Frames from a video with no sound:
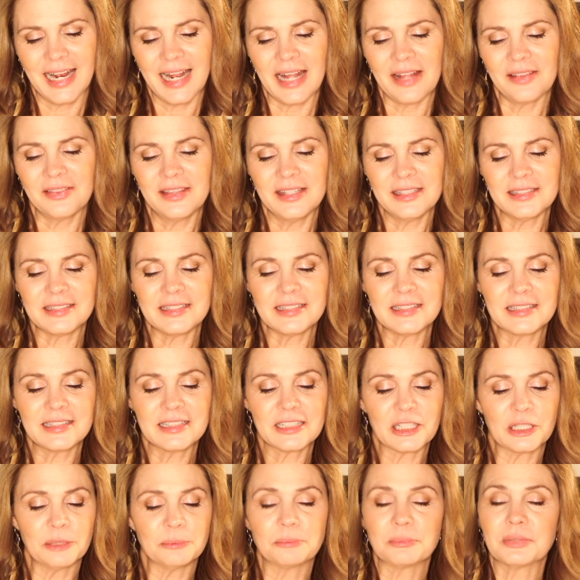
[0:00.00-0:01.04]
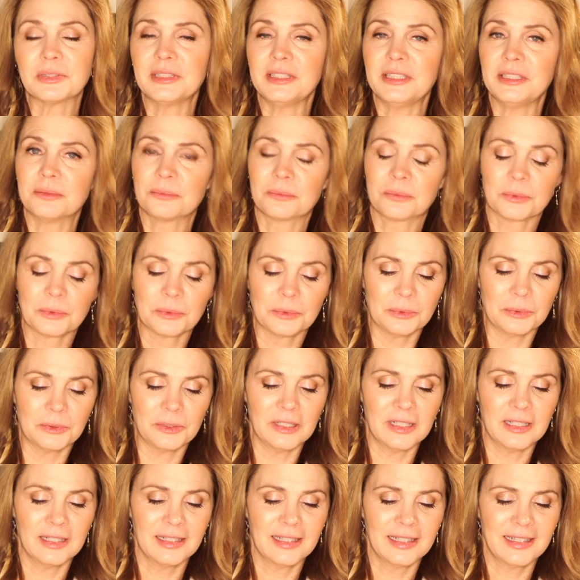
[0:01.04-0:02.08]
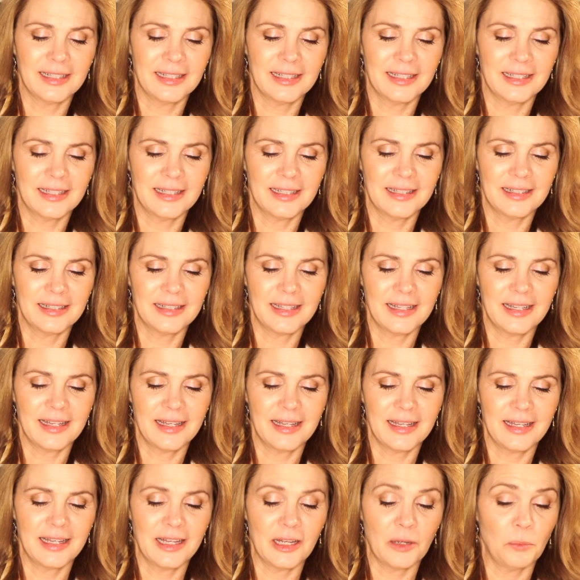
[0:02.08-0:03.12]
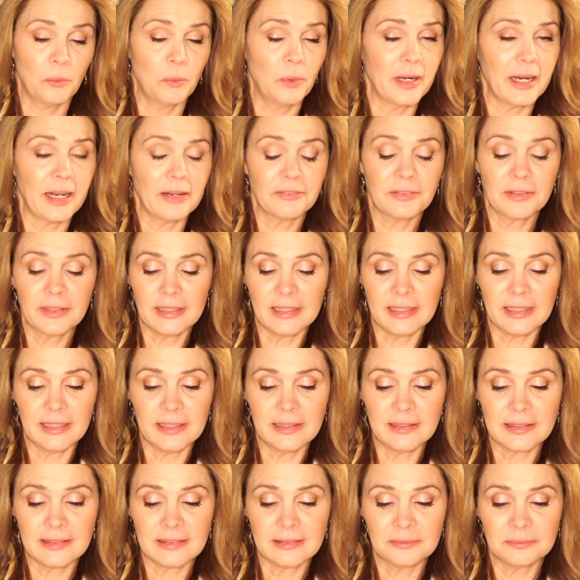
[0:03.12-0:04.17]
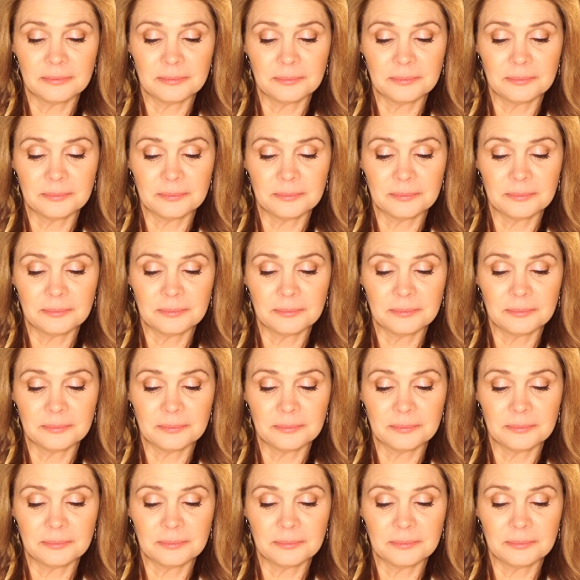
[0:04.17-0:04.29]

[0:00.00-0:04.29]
This is the complete rule. Whatever it is,